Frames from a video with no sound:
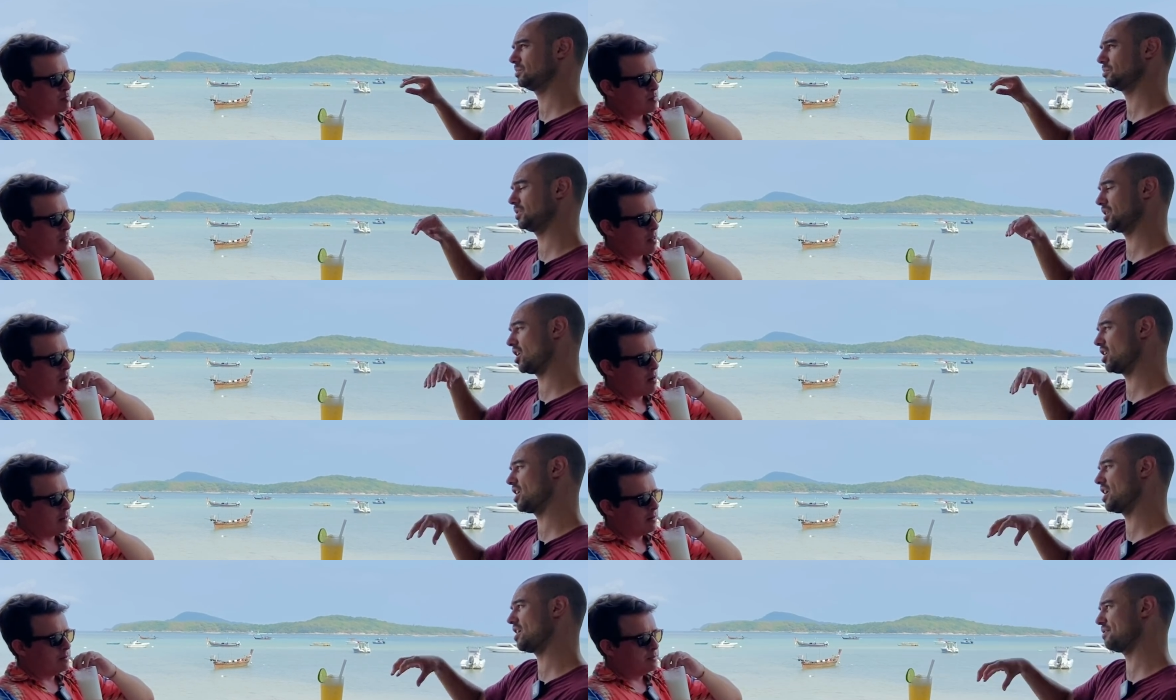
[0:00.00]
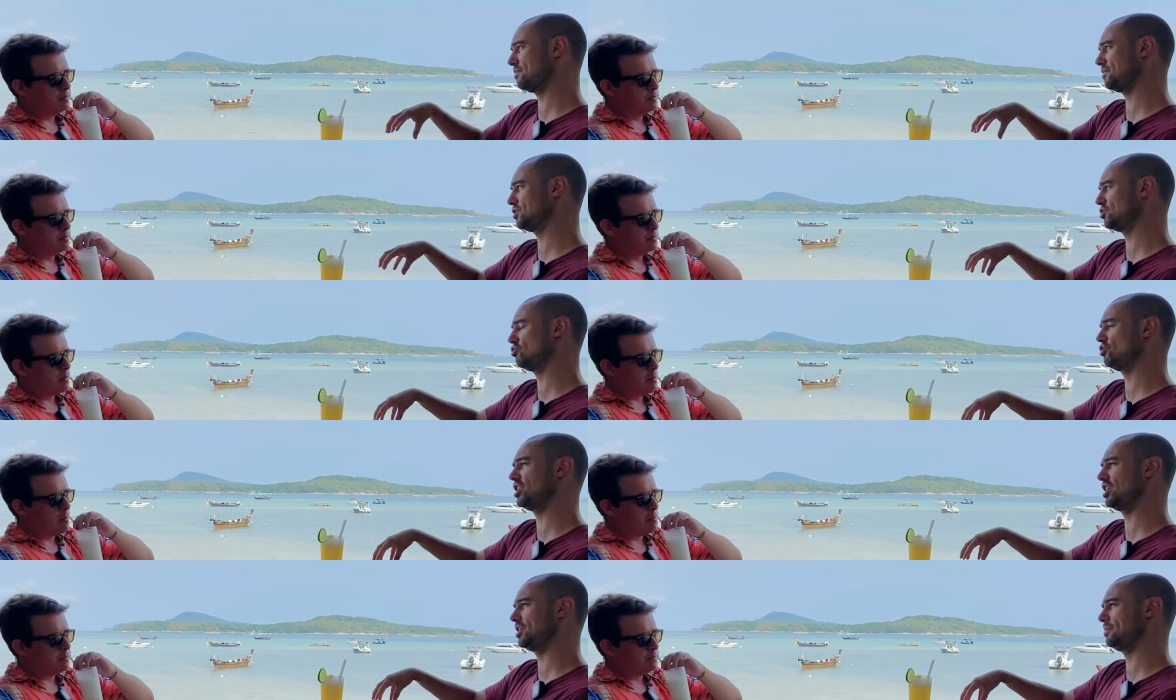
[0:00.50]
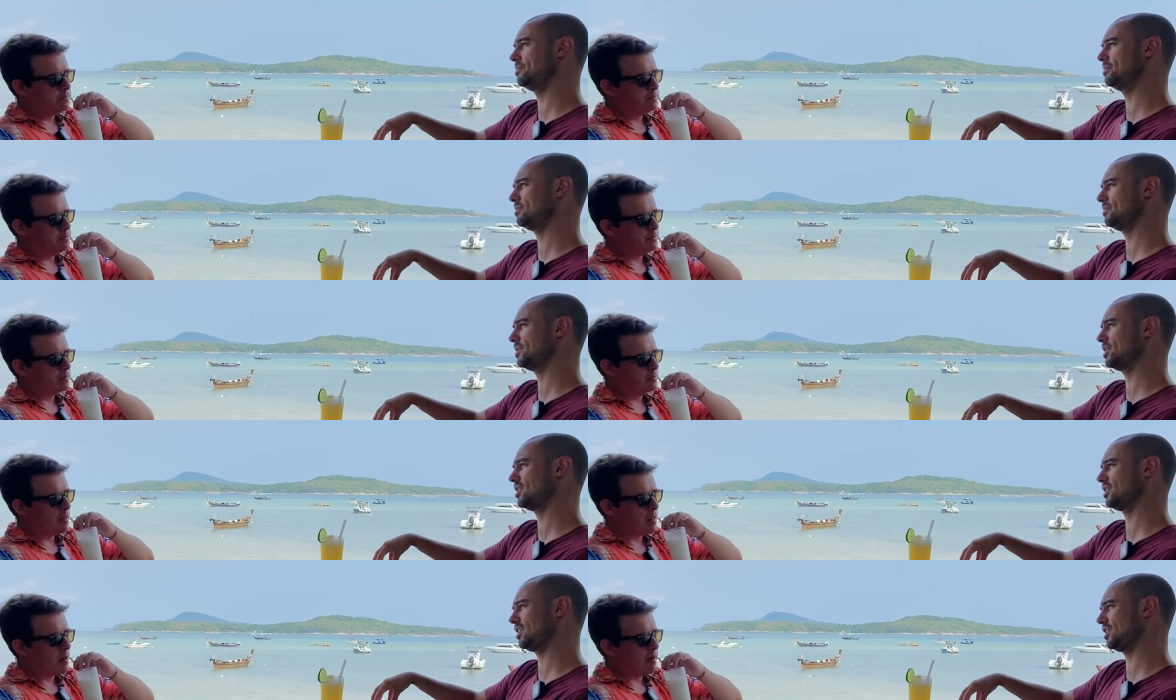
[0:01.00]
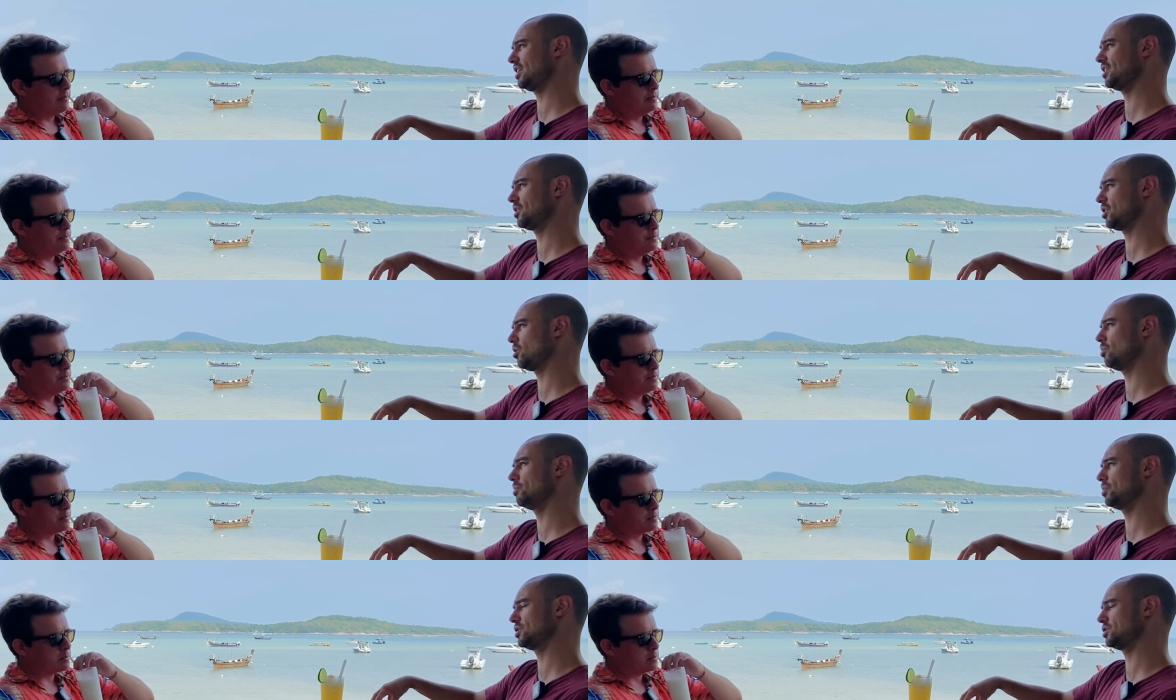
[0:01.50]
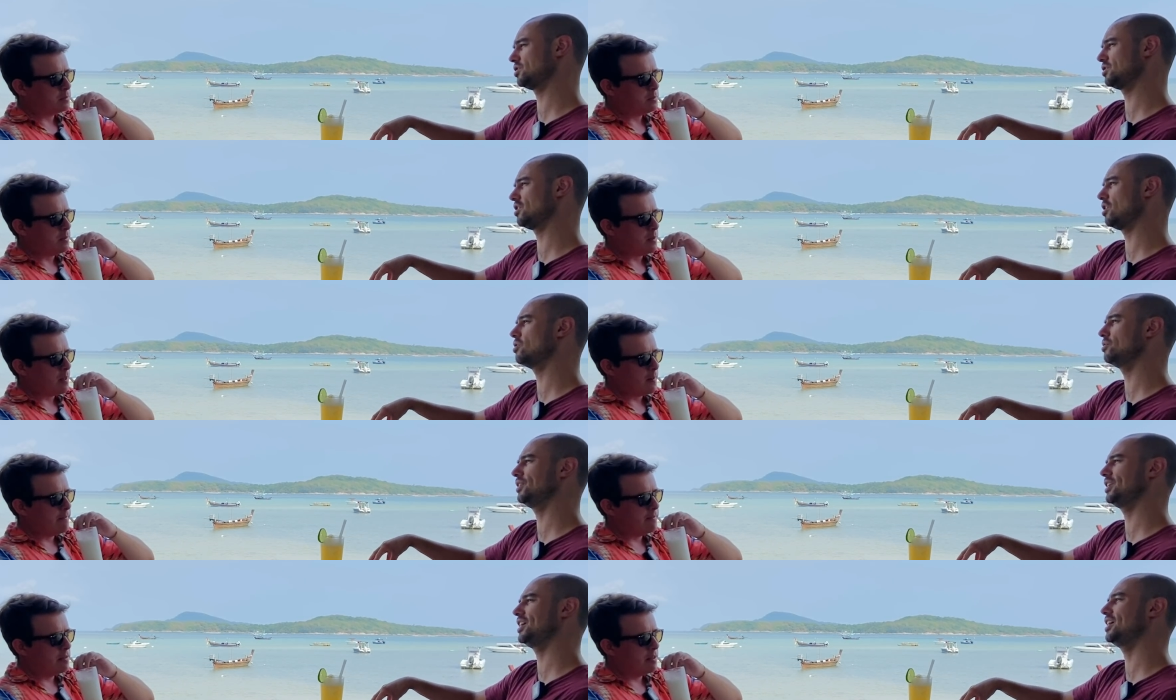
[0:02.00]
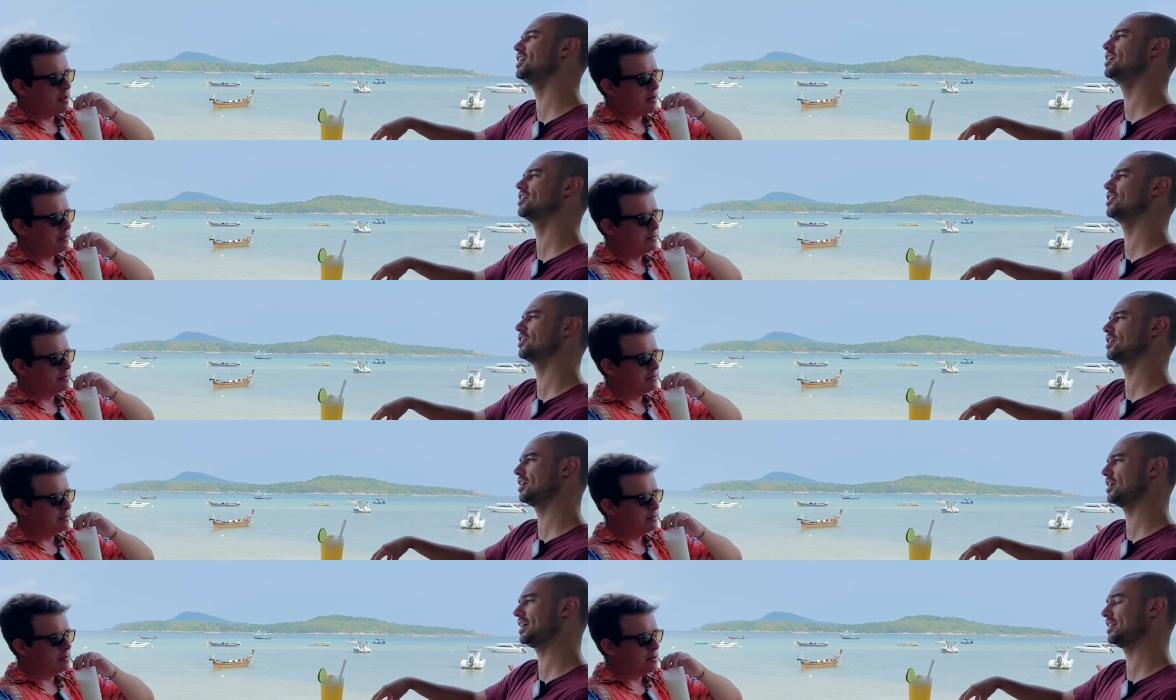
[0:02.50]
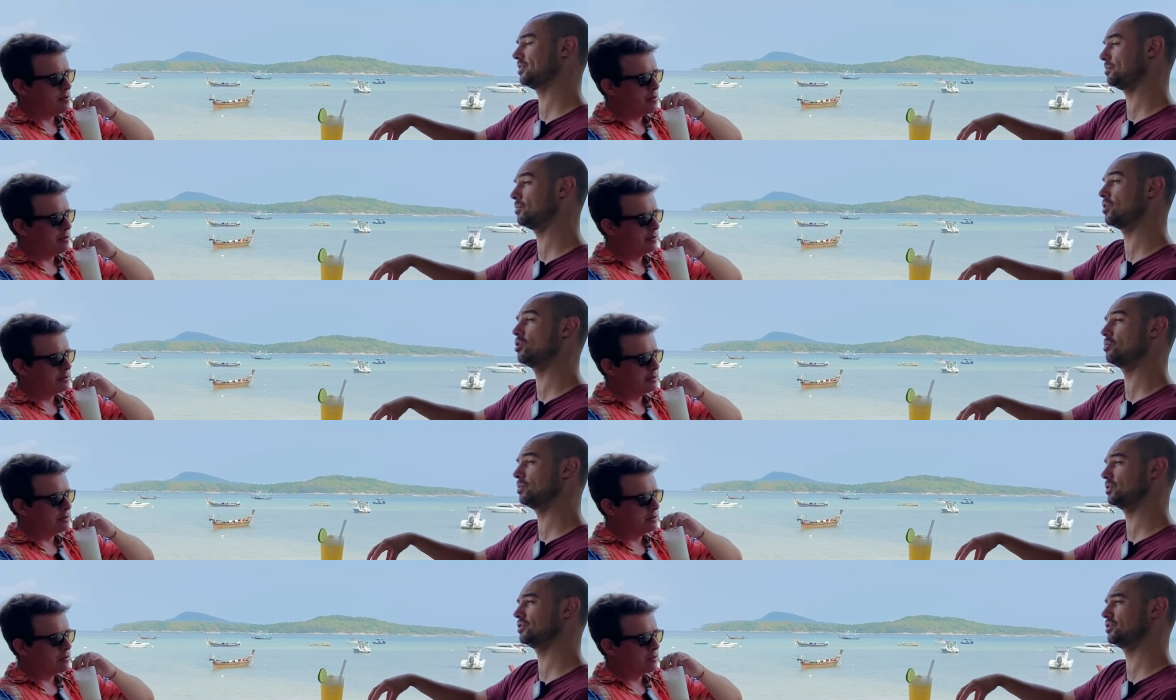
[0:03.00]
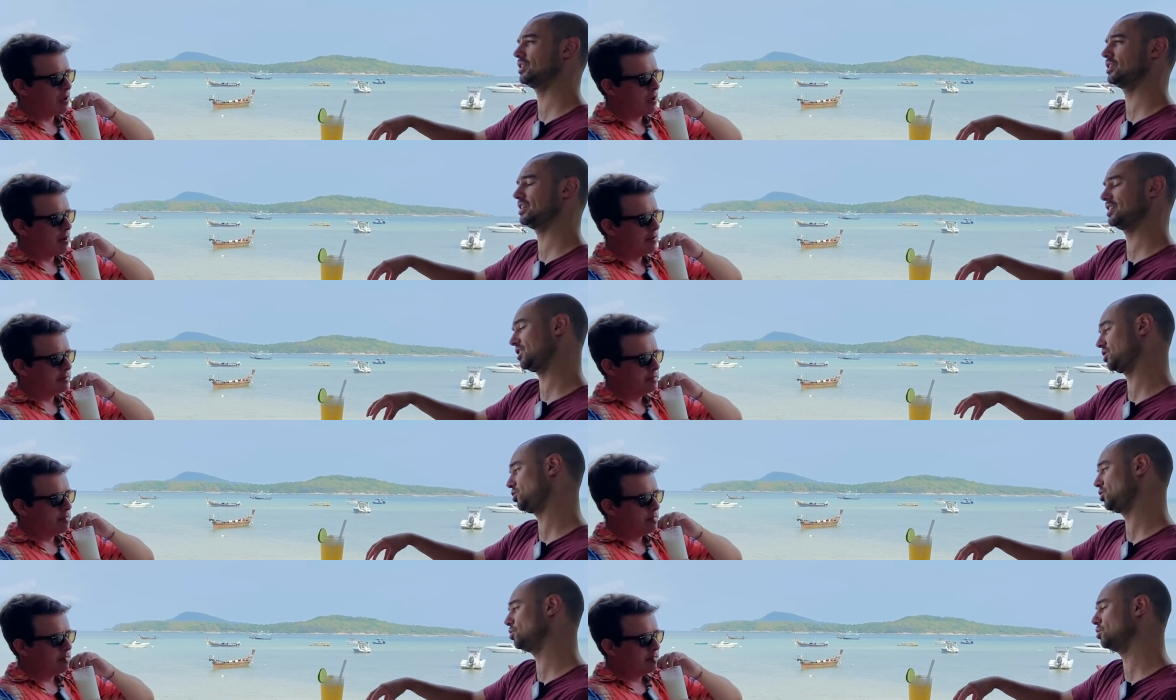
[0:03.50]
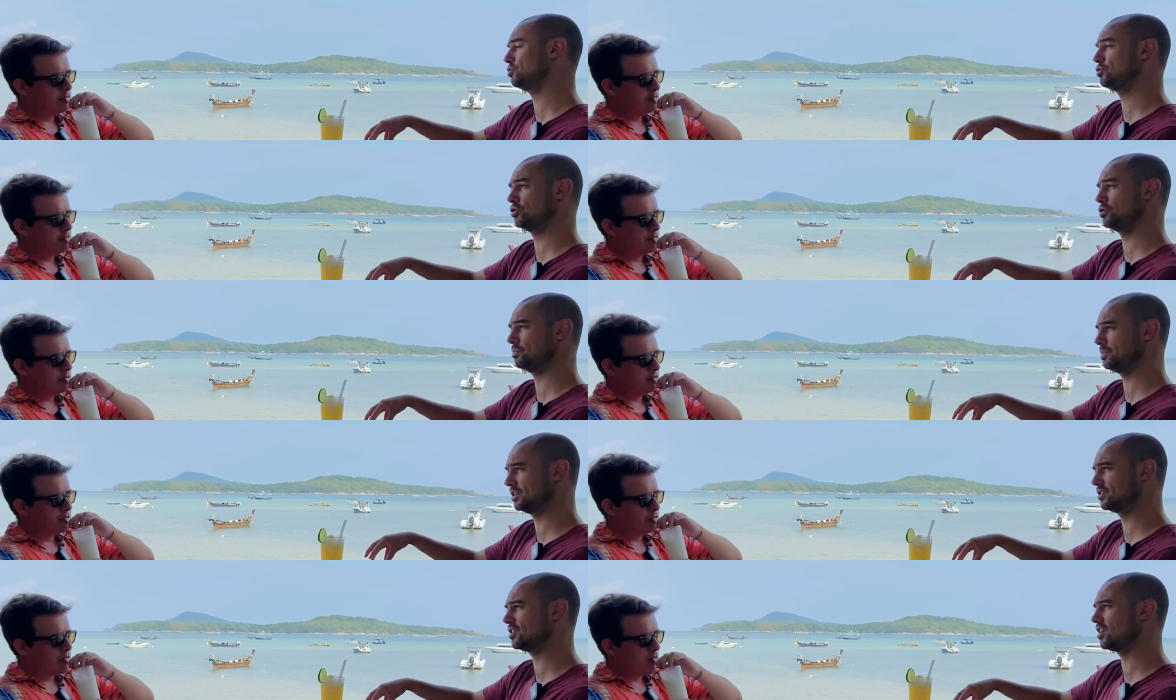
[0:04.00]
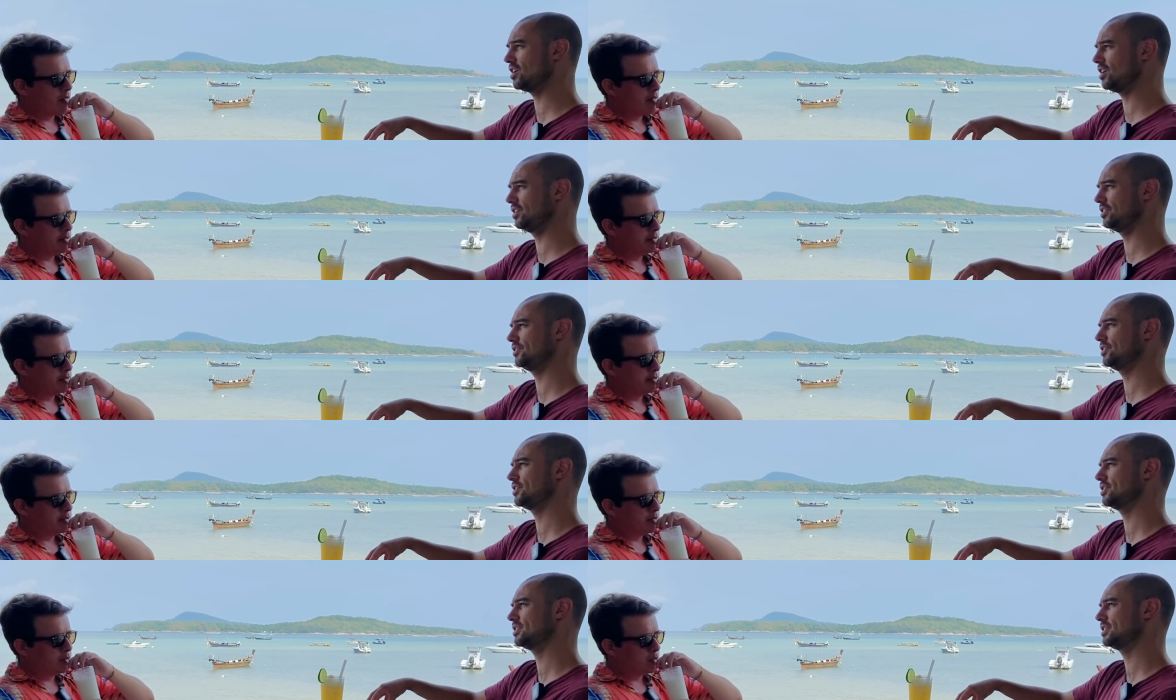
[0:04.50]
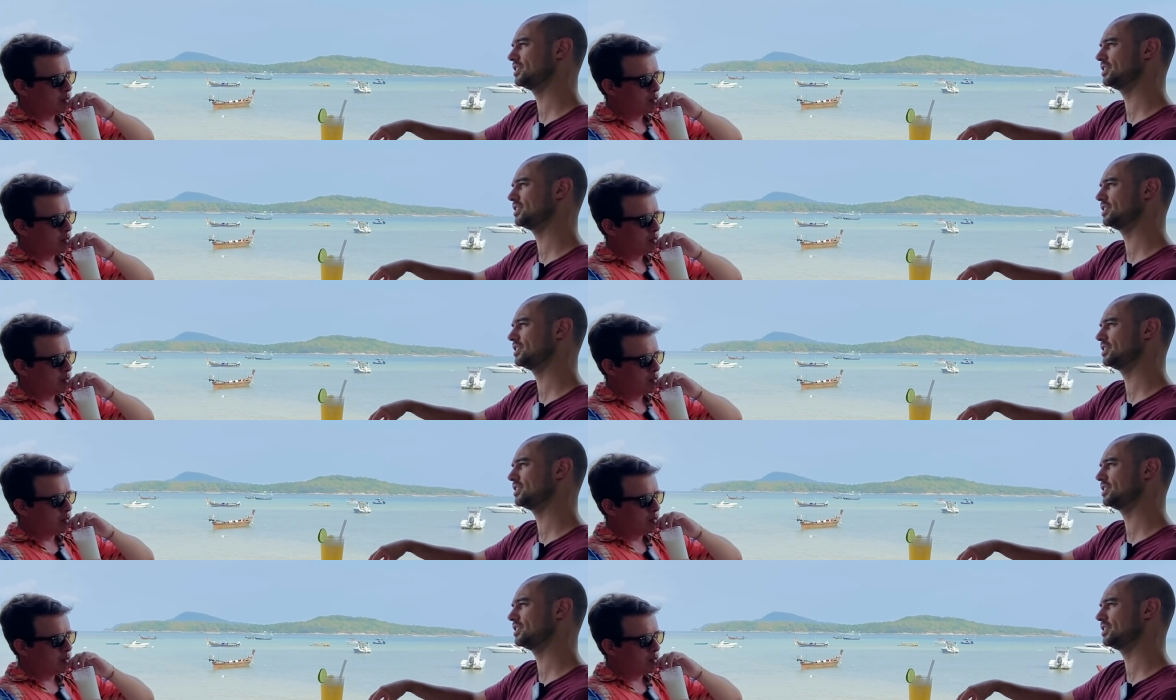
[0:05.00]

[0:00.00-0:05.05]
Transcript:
Speaker 1: but I have a dream and I can accomplish it only here at the moment, and that's YouTube in Thailand.